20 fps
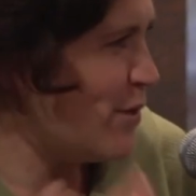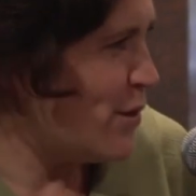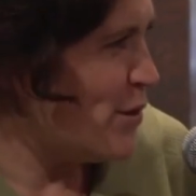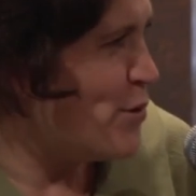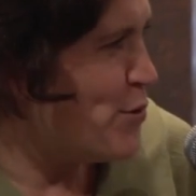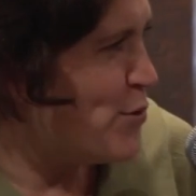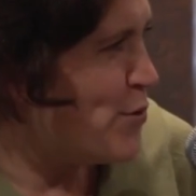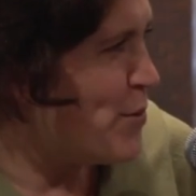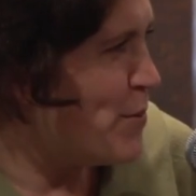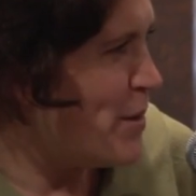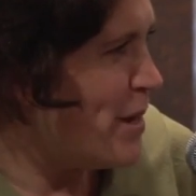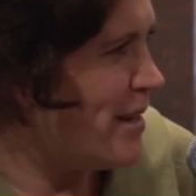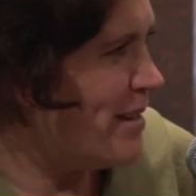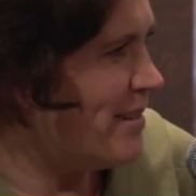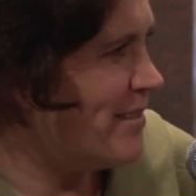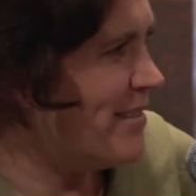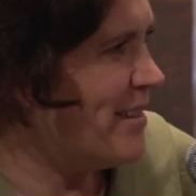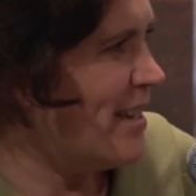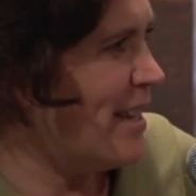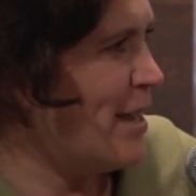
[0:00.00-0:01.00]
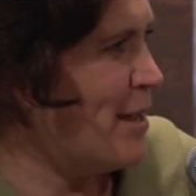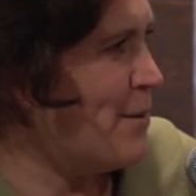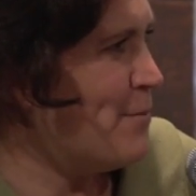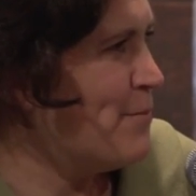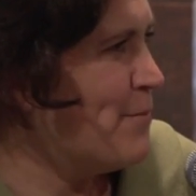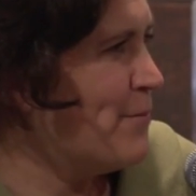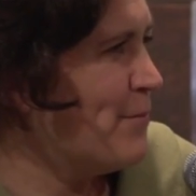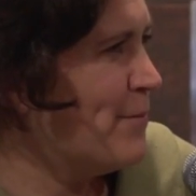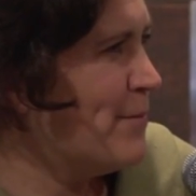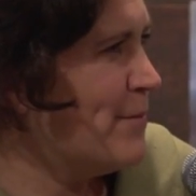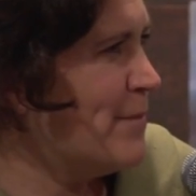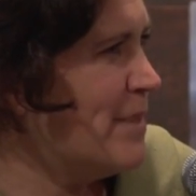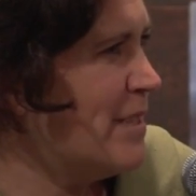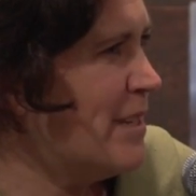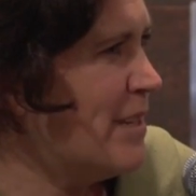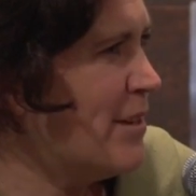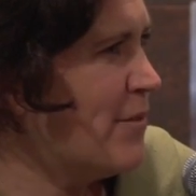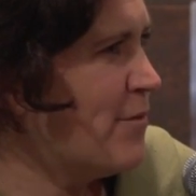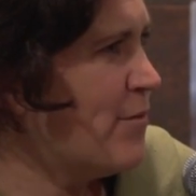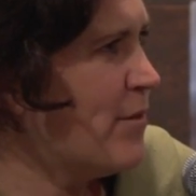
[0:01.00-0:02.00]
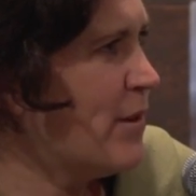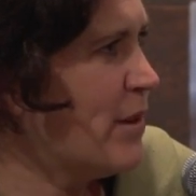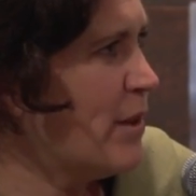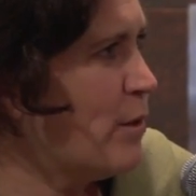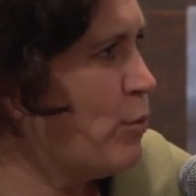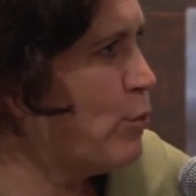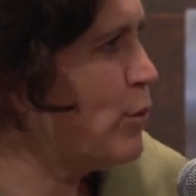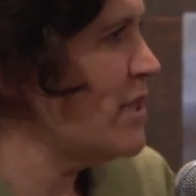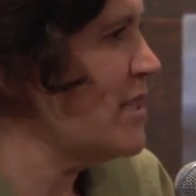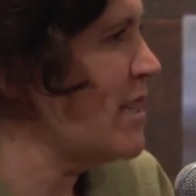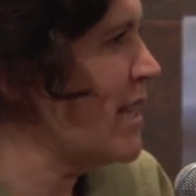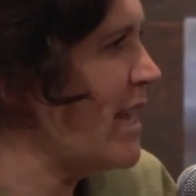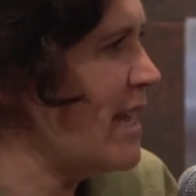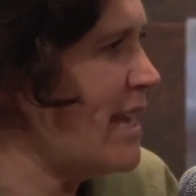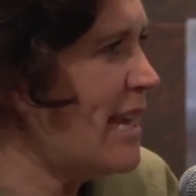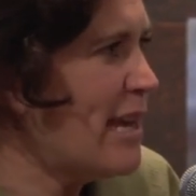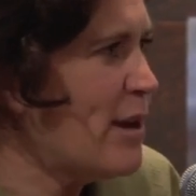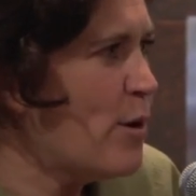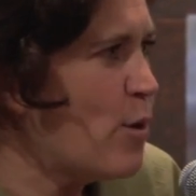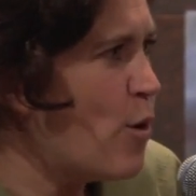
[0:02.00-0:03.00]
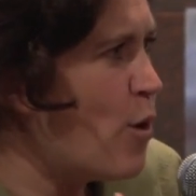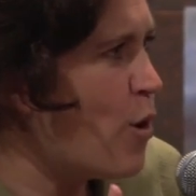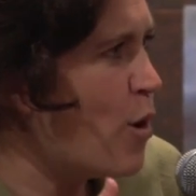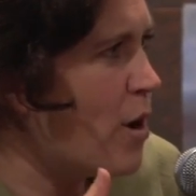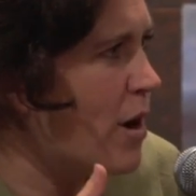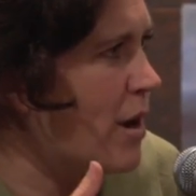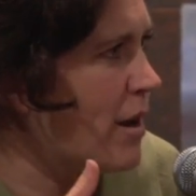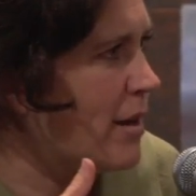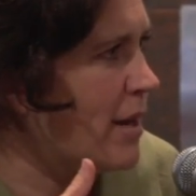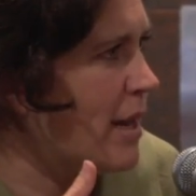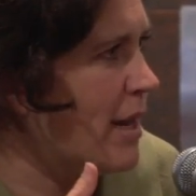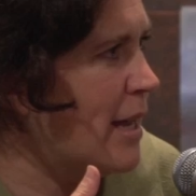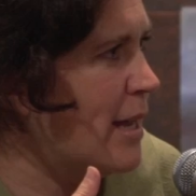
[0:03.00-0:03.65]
for you? I mean, did it feel risky, or